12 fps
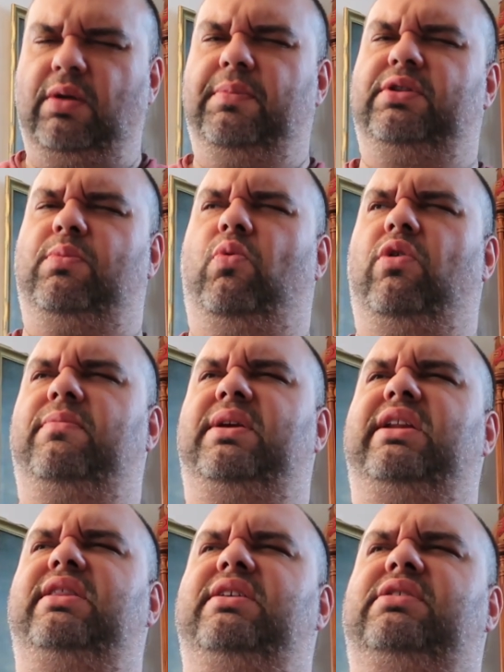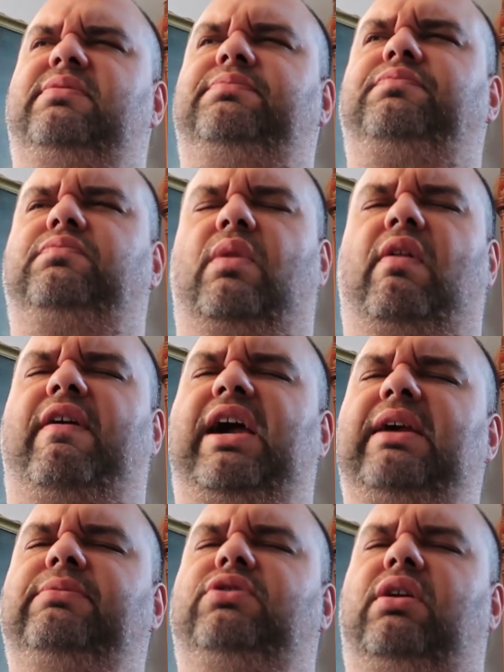But the more I'm eating this,
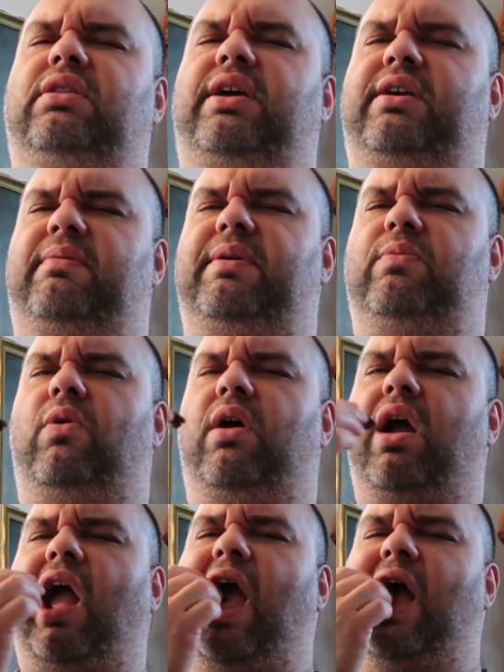I'm starting to like it a bit more.